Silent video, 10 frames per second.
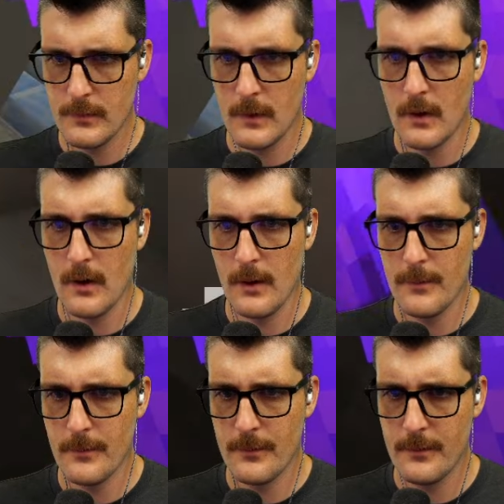Alright.
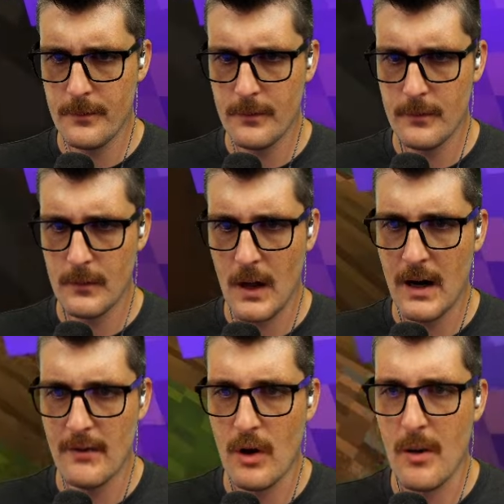I don't
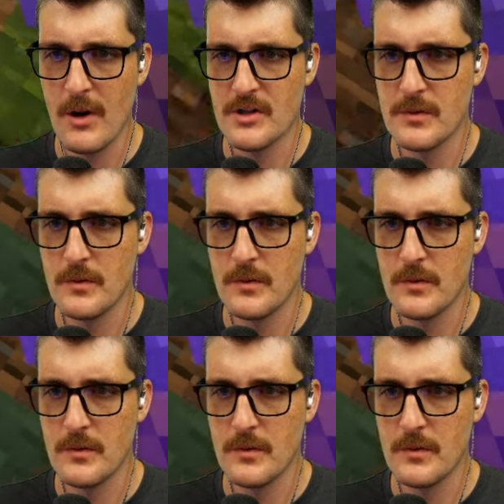even know how much